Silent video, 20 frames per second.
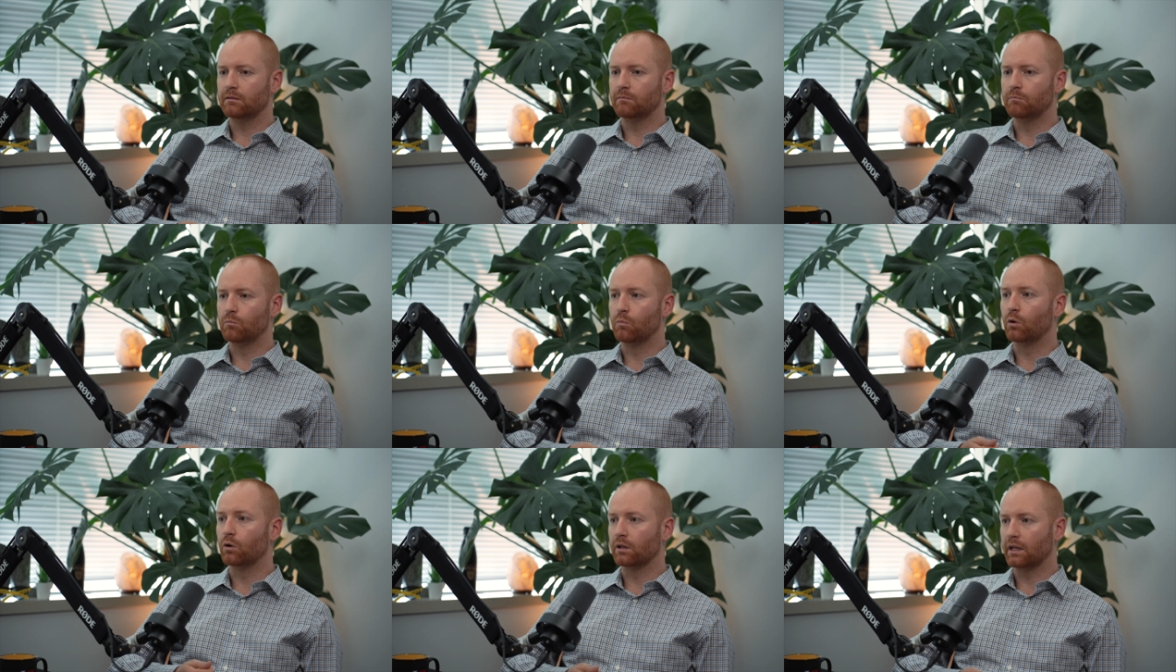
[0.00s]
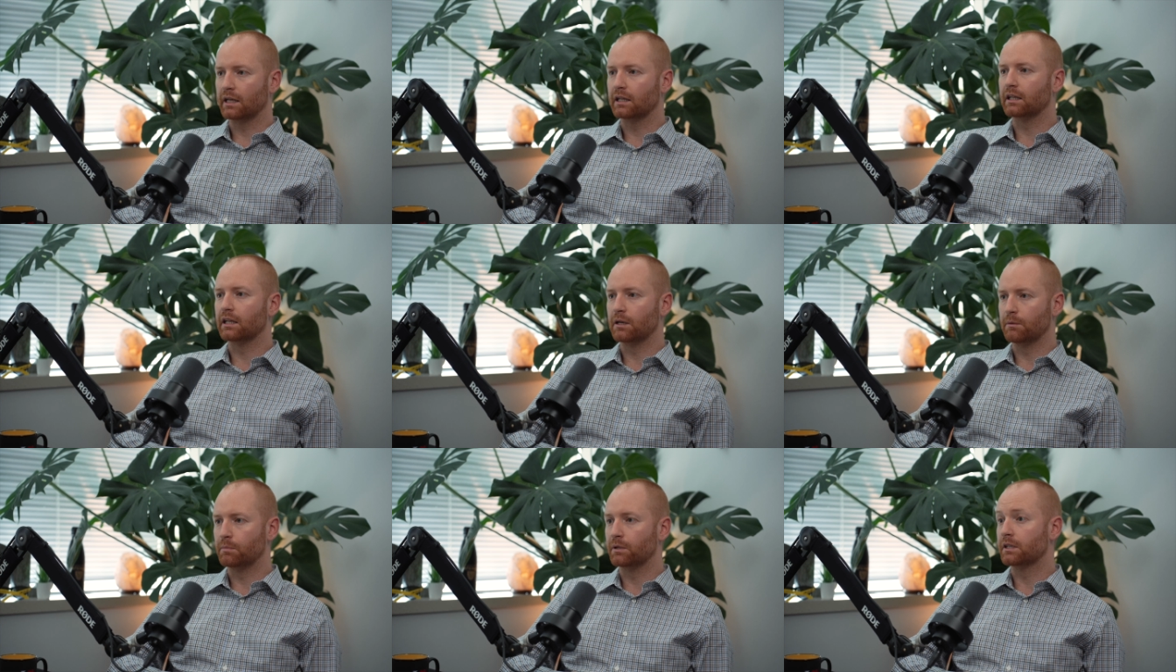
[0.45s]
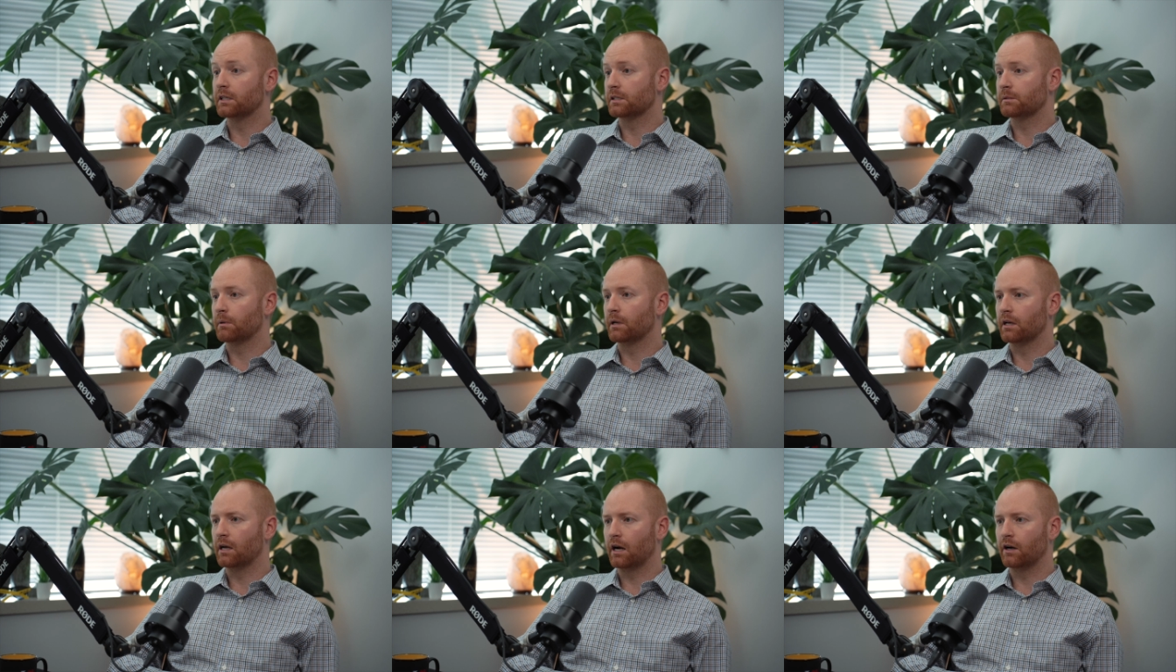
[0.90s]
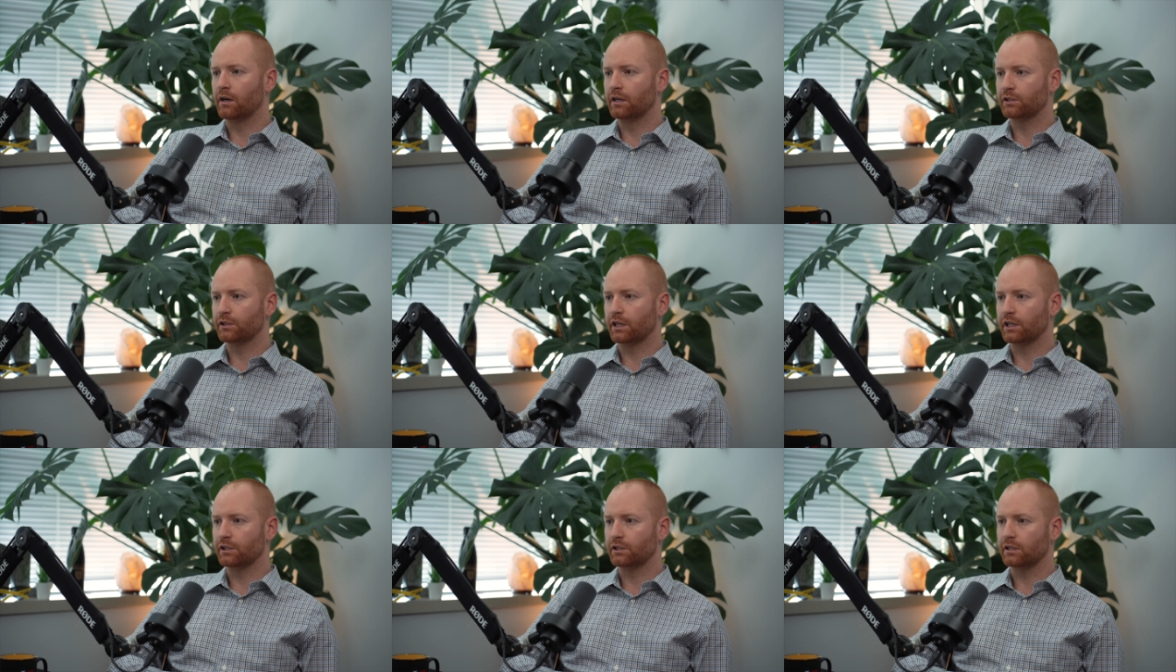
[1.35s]
more likely to participate in higher
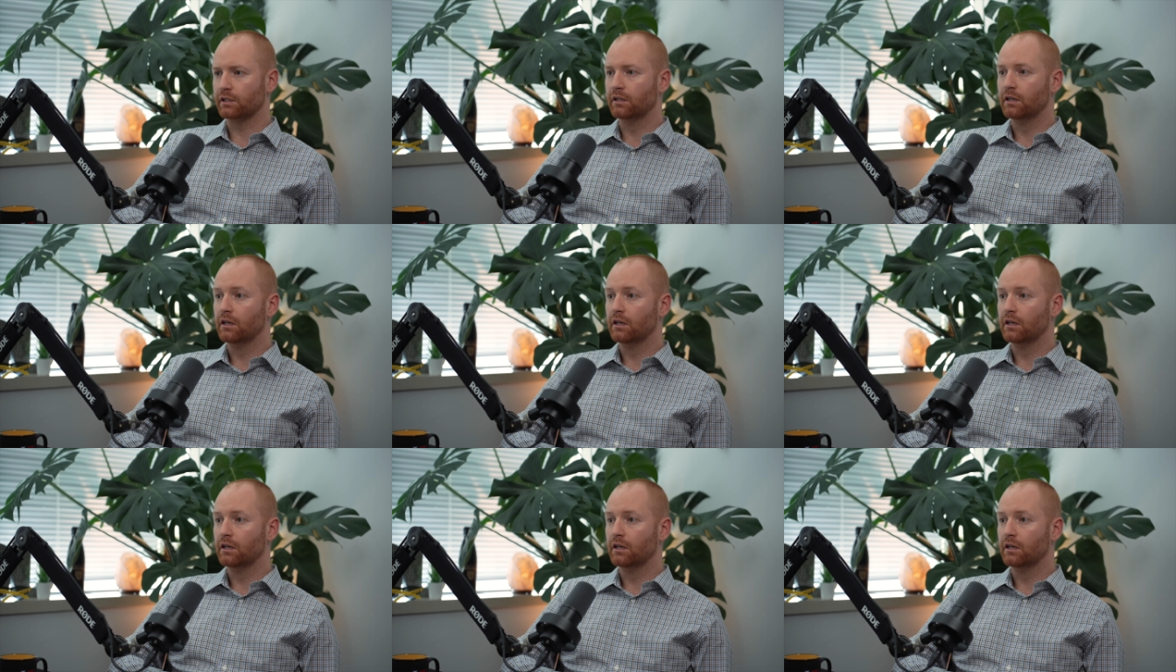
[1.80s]
education.